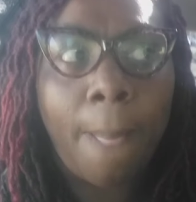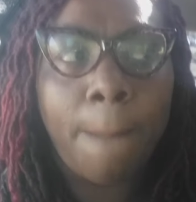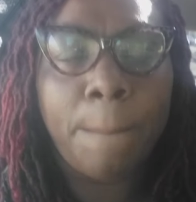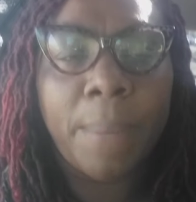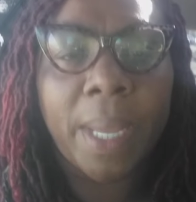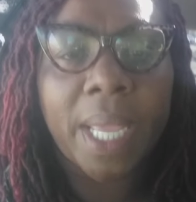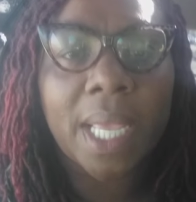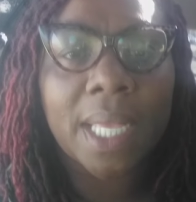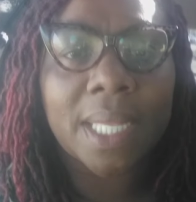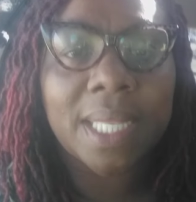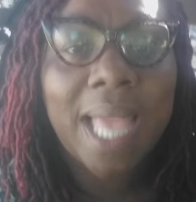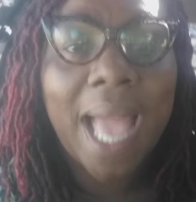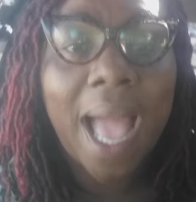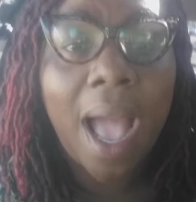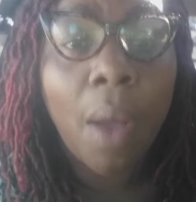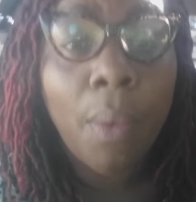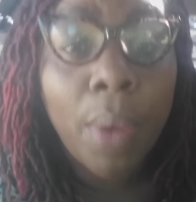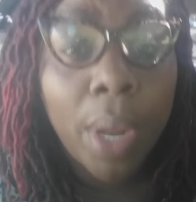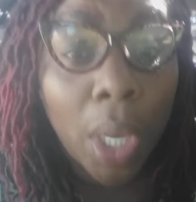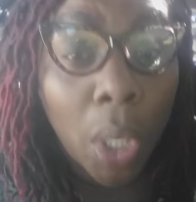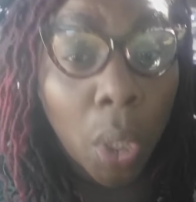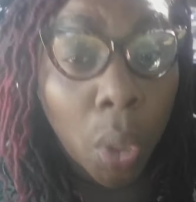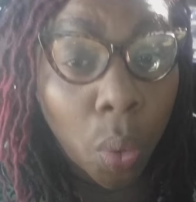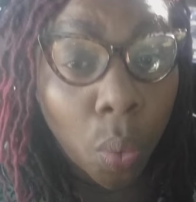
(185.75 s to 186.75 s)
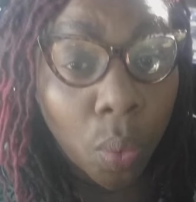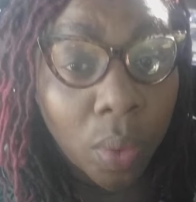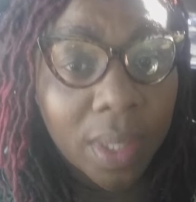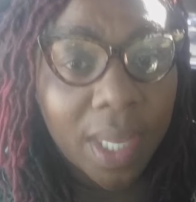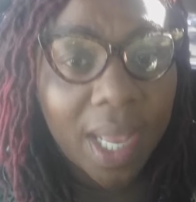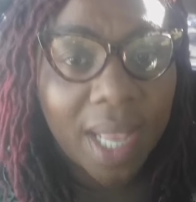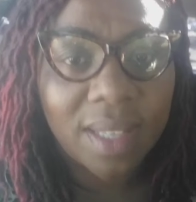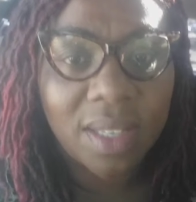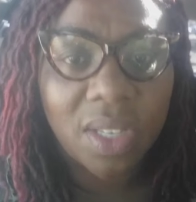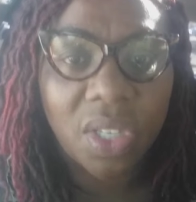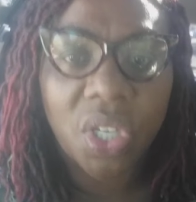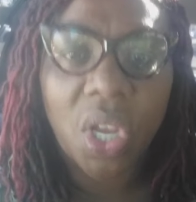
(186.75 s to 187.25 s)
Because how it looked
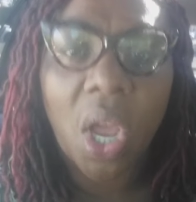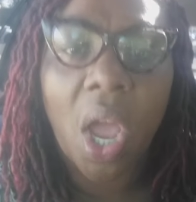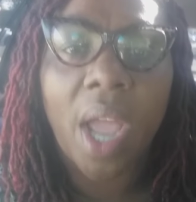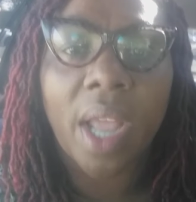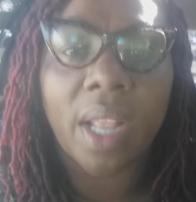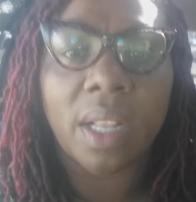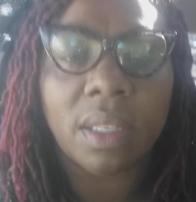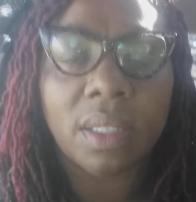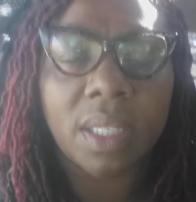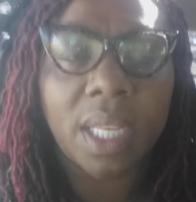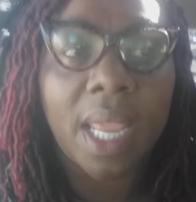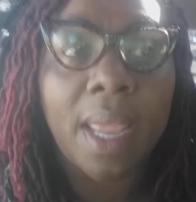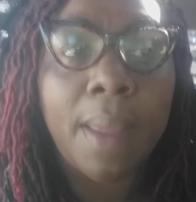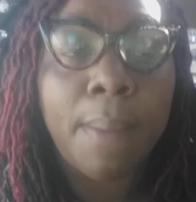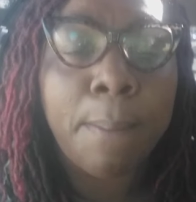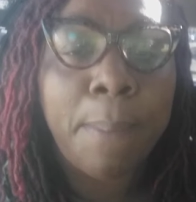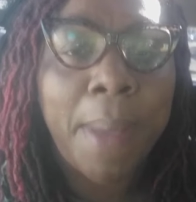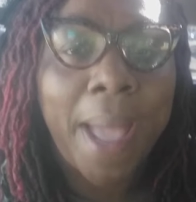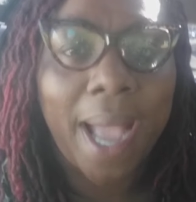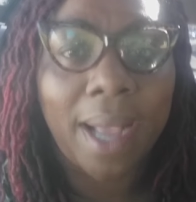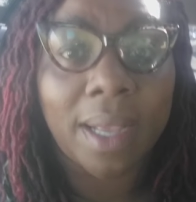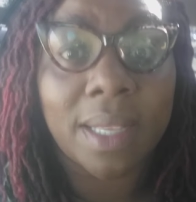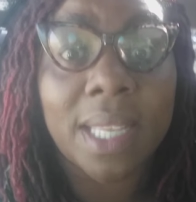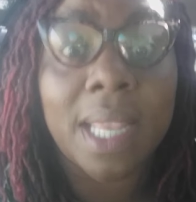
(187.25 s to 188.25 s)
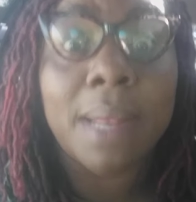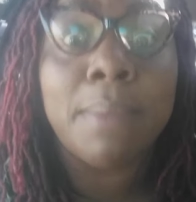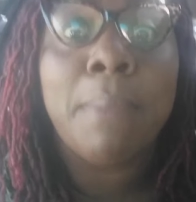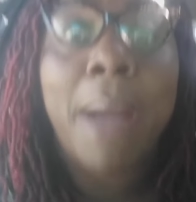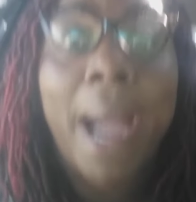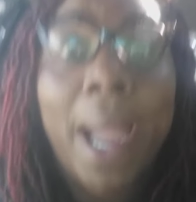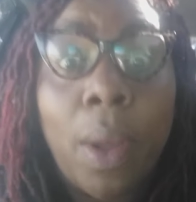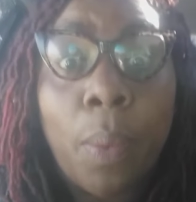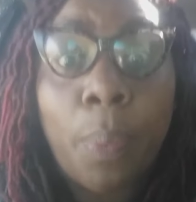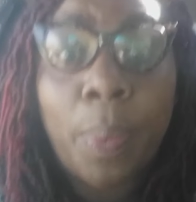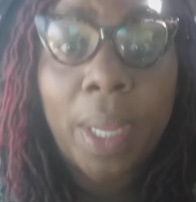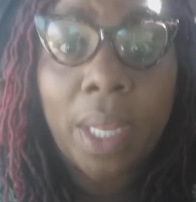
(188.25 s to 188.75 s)
as a child impacts, in
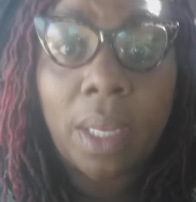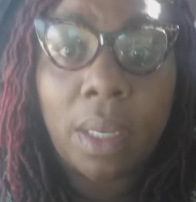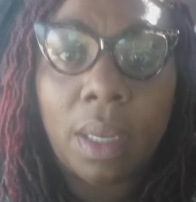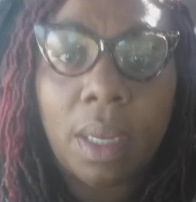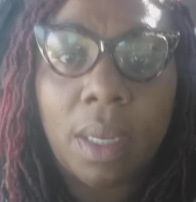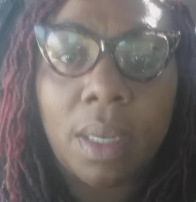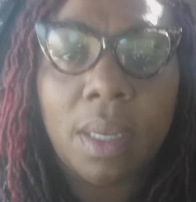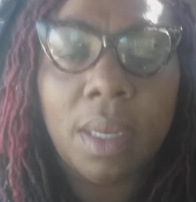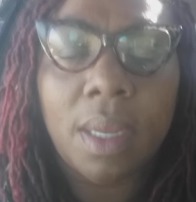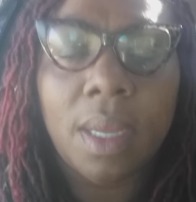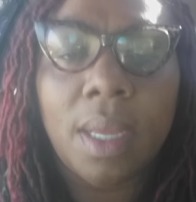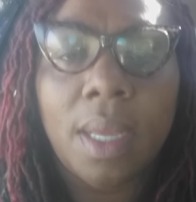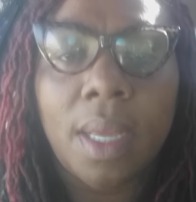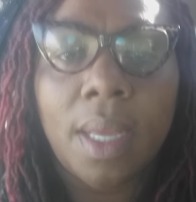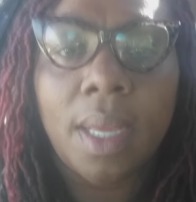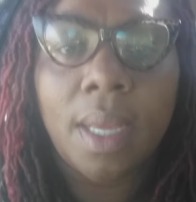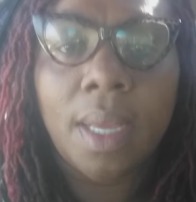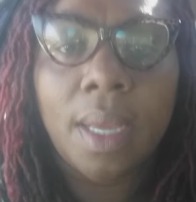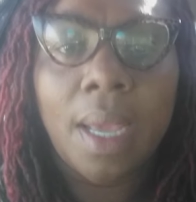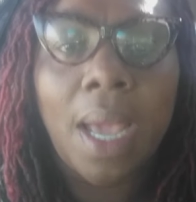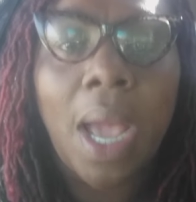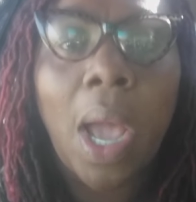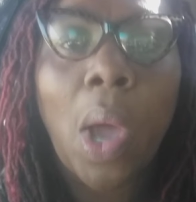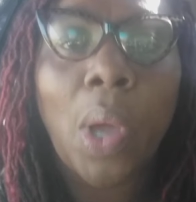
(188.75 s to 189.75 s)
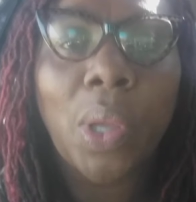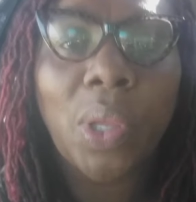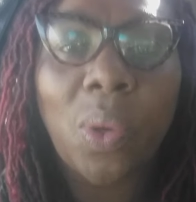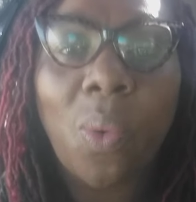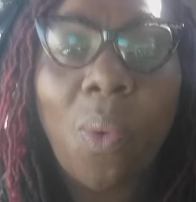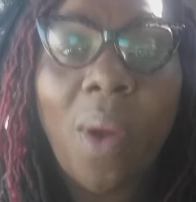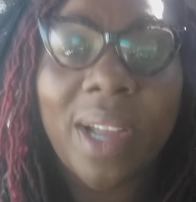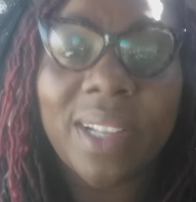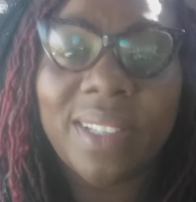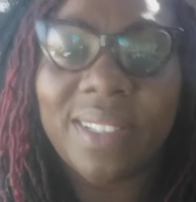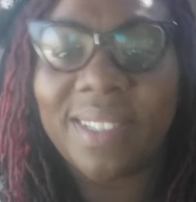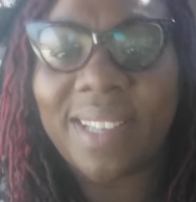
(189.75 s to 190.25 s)
my opinion, how
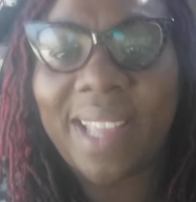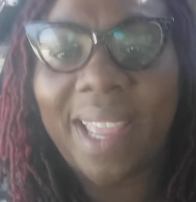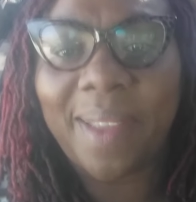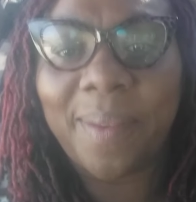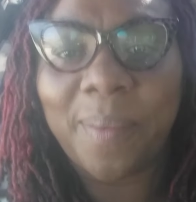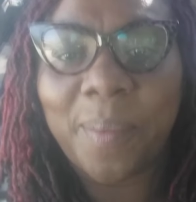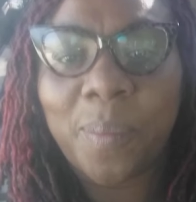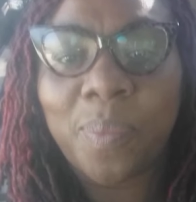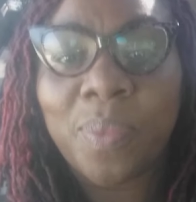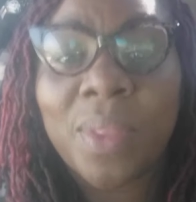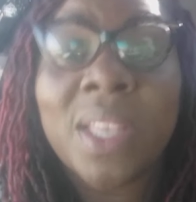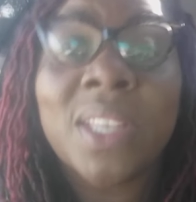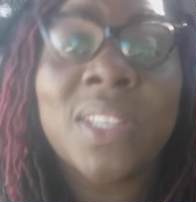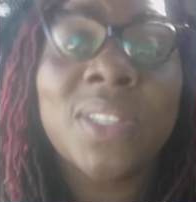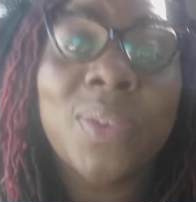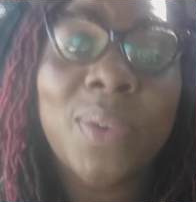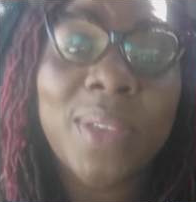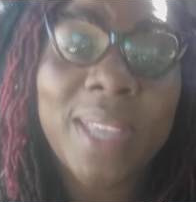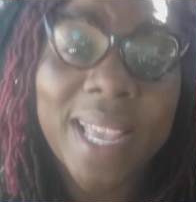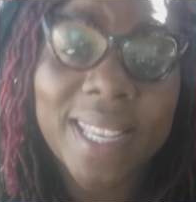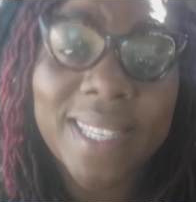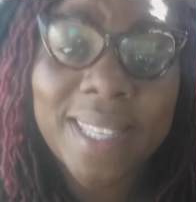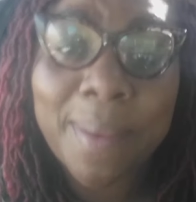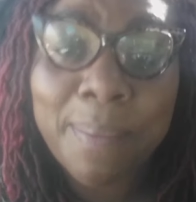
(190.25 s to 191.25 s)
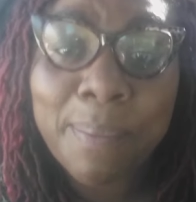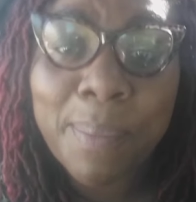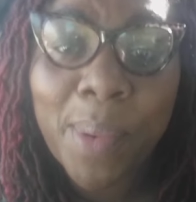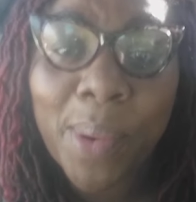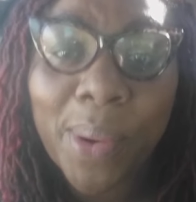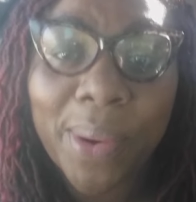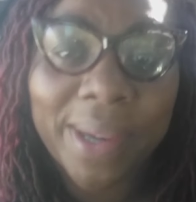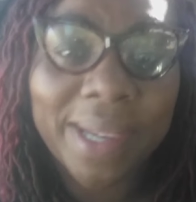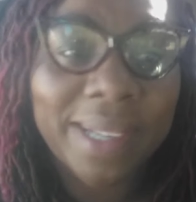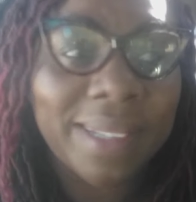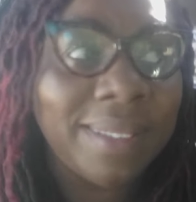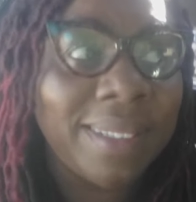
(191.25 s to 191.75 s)
you are today. So, yes, I'm
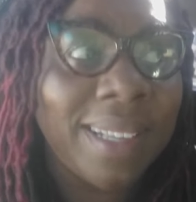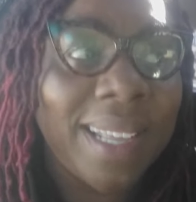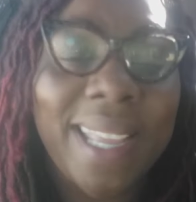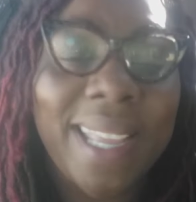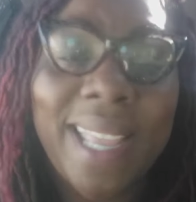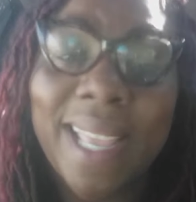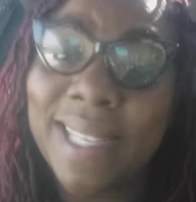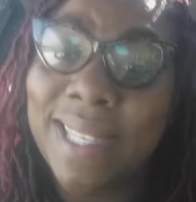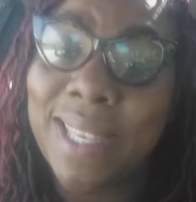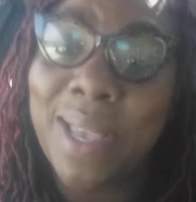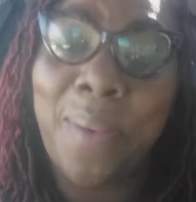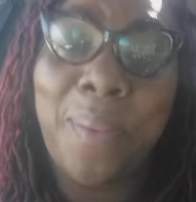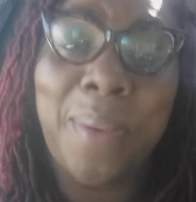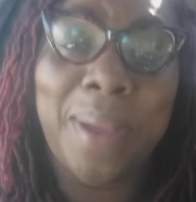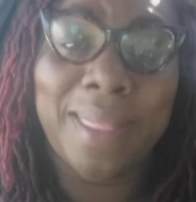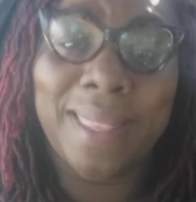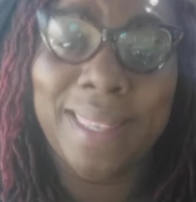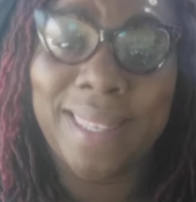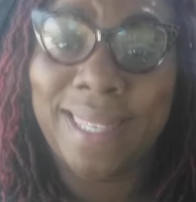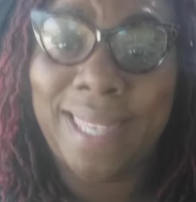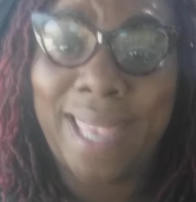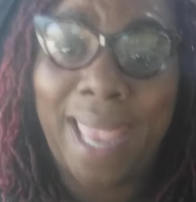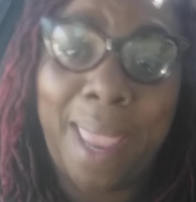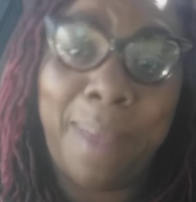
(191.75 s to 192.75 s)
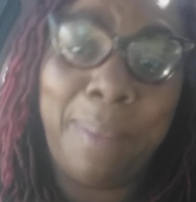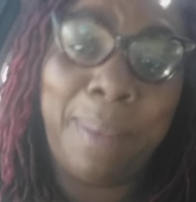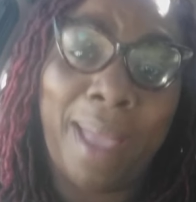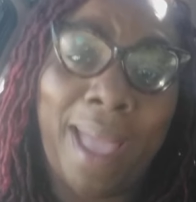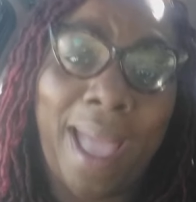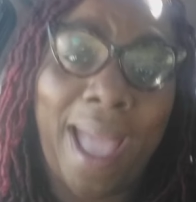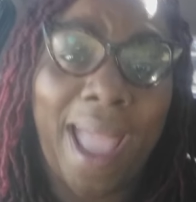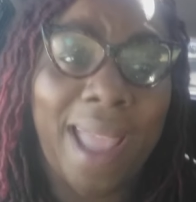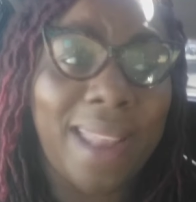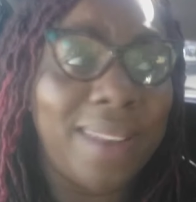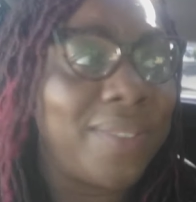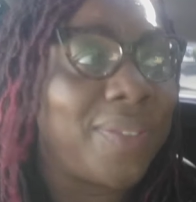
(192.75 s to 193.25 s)
boring. Yes, I wear the same
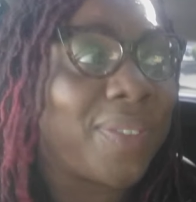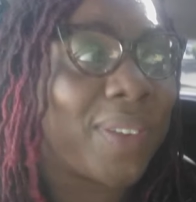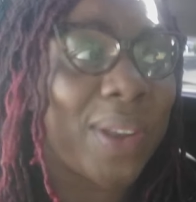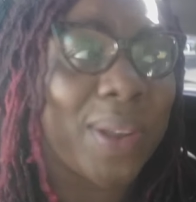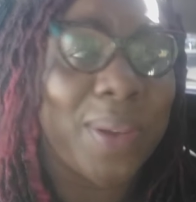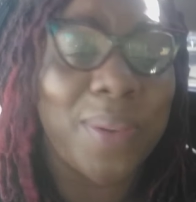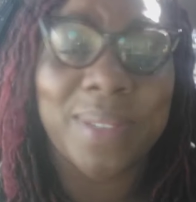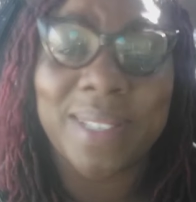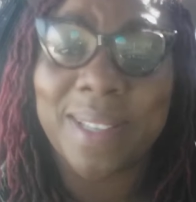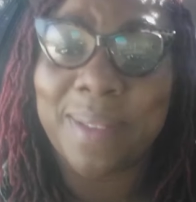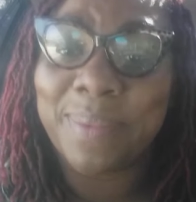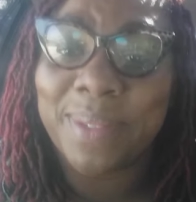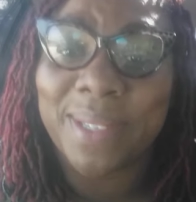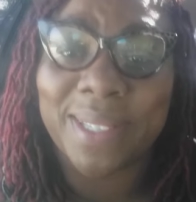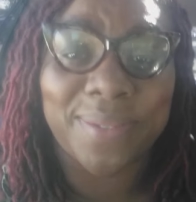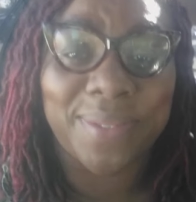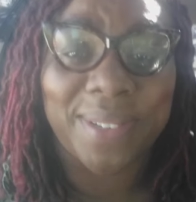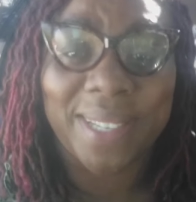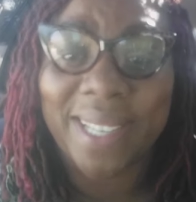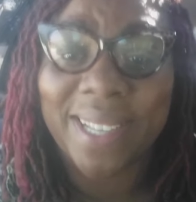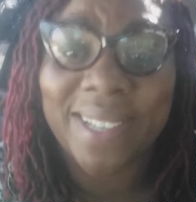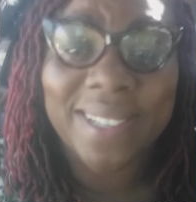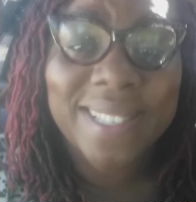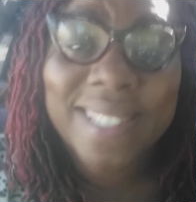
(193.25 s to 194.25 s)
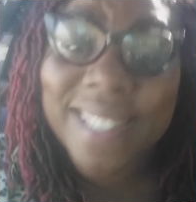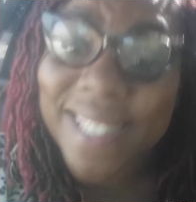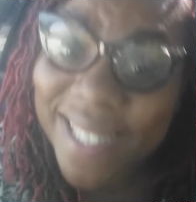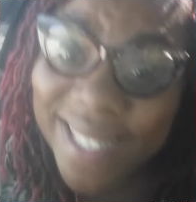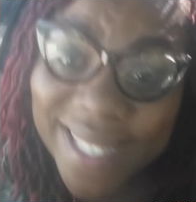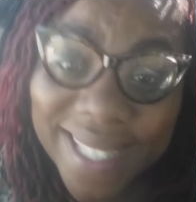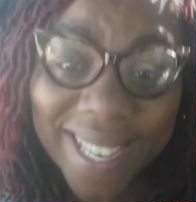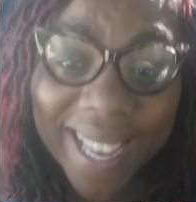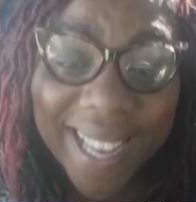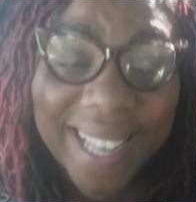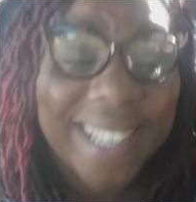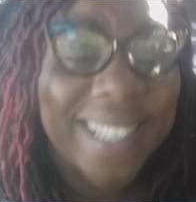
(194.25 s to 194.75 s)
kind of clothes. I'm just really
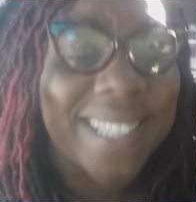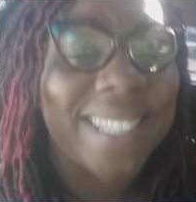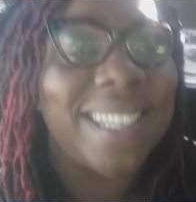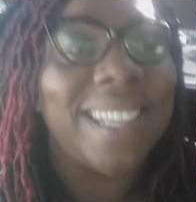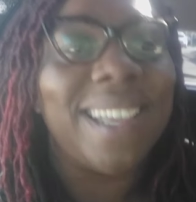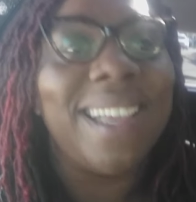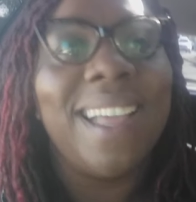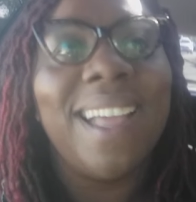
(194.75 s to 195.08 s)
consistent.